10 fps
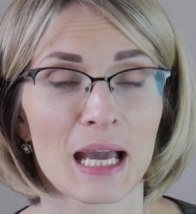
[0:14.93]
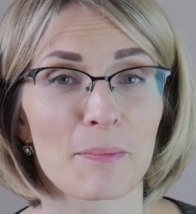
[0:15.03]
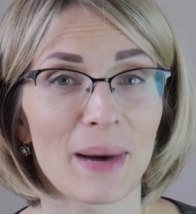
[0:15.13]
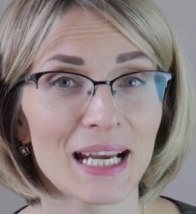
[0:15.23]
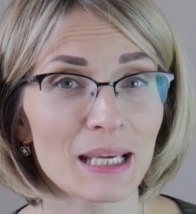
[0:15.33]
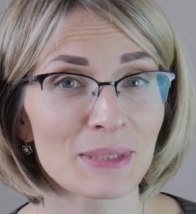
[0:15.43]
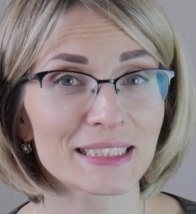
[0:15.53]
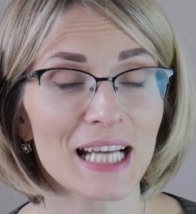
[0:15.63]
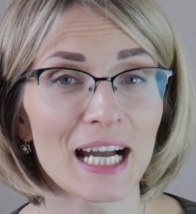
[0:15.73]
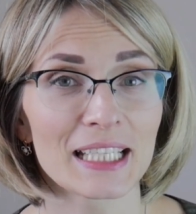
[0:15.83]
My name
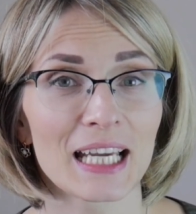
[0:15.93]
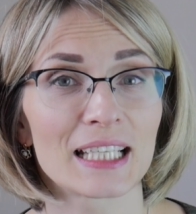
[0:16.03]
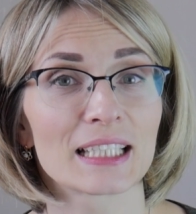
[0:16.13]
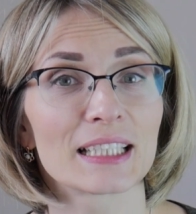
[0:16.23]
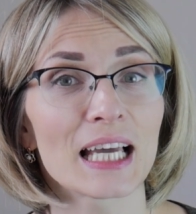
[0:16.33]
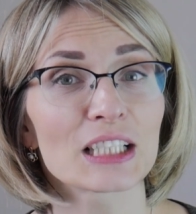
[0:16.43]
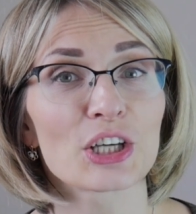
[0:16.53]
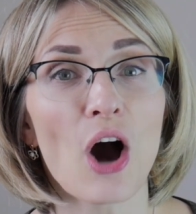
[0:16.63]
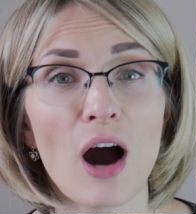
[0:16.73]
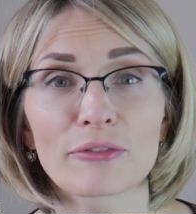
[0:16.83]
is Anya and I'd like
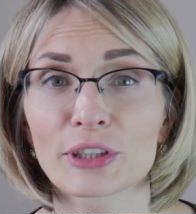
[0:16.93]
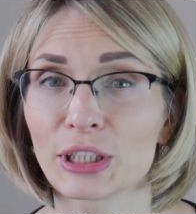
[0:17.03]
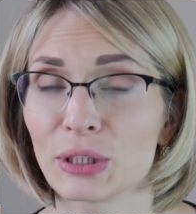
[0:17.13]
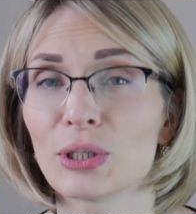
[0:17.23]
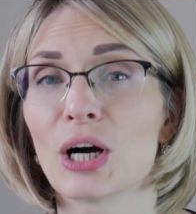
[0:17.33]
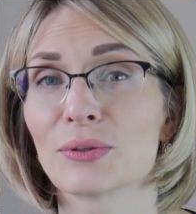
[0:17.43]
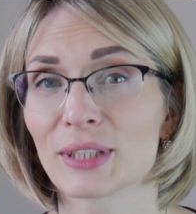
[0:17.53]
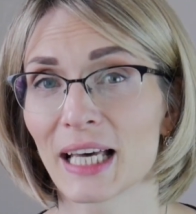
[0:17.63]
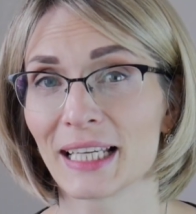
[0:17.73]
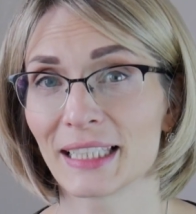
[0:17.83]
to offer you
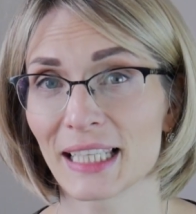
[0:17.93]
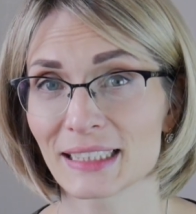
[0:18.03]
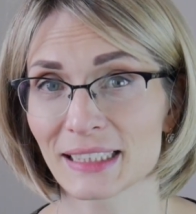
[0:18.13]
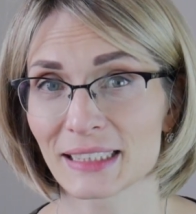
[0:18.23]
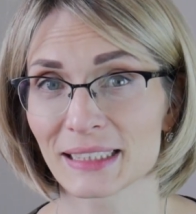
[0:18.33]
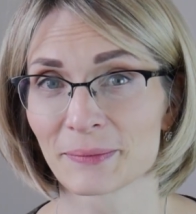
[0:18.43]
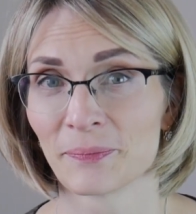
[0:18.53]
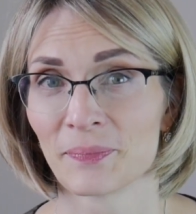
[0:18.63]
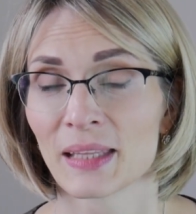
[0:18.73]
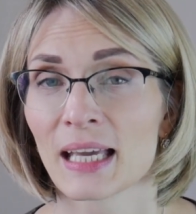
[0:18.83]
online lessons.
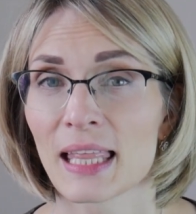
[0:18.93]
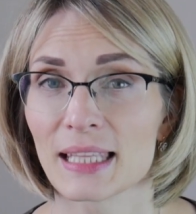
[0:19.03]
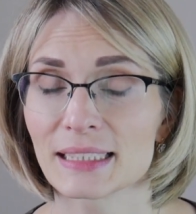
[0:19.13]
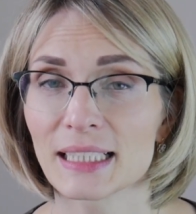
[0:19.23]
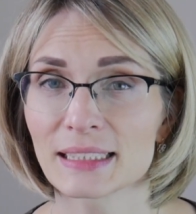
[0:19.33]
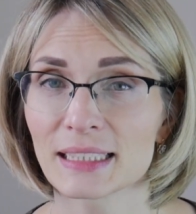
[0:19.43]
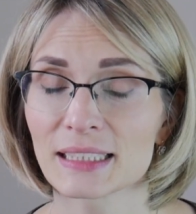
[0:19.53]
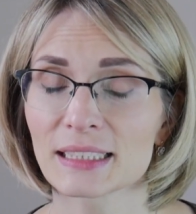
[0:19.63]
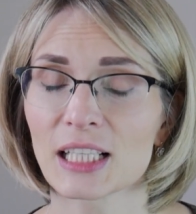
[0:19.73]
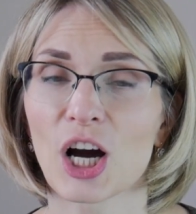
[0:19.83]
These
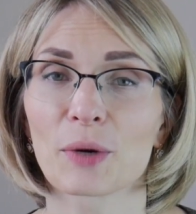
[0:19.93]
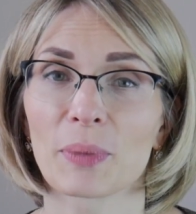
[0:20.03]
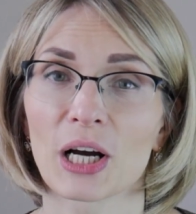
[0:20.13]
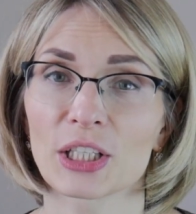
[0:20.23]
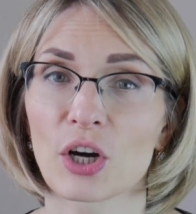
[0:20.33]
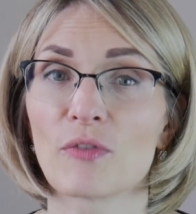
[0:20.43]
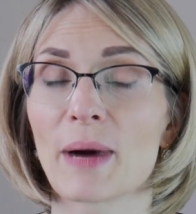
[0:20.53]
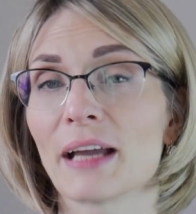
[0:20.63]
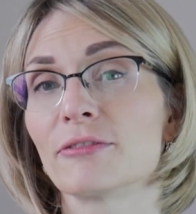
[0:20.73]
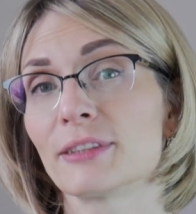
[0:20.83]
lessons are part of
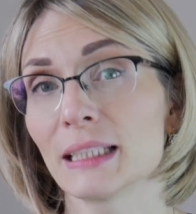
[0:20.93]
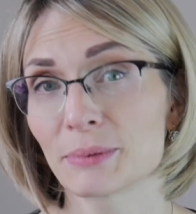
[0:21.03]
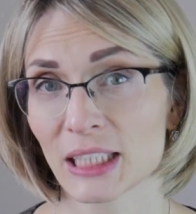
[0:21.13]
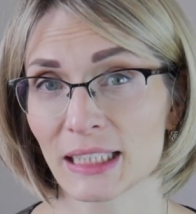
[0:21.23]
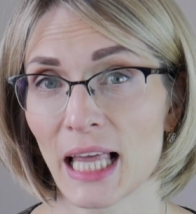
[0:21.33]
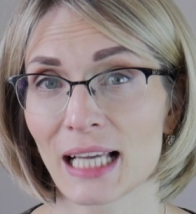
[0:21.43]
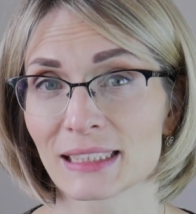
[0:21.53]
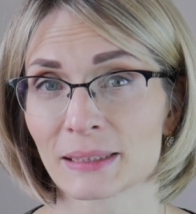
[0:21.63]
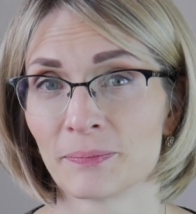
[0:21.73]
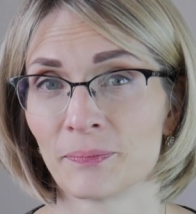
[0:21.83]
my flipped
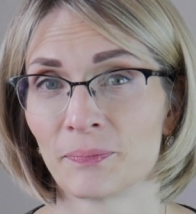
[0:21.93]
class.